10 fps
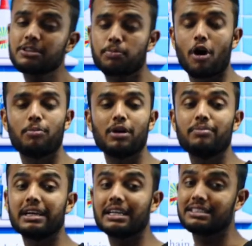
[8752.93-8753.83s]
this
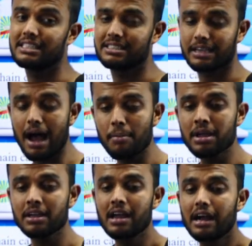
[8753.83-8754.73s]
problem, detergent is
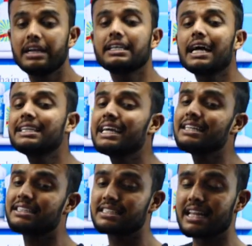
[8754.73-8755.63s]
coming.
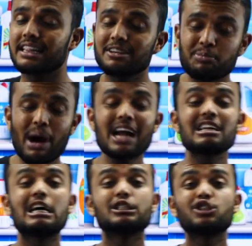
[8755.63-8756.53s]
Detergents is nothing
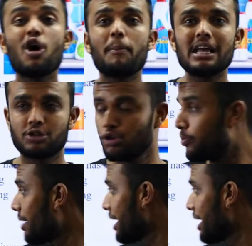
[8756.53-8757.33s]
but soap plus soap,